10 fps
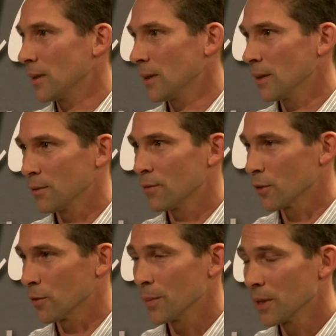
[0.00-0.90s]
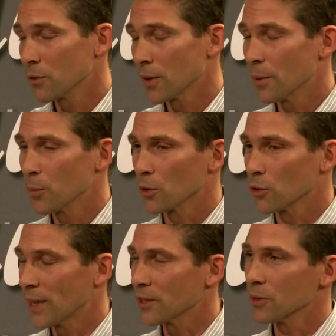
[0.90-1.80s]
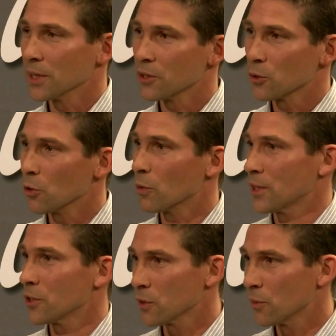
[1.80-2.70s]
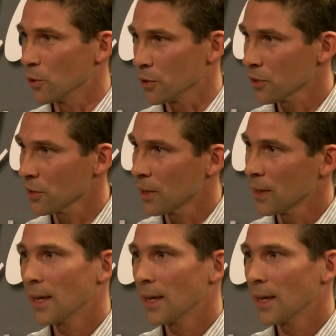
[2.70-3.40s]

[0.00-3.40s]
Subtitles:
And for me, it's very important to answer these 2 questions first,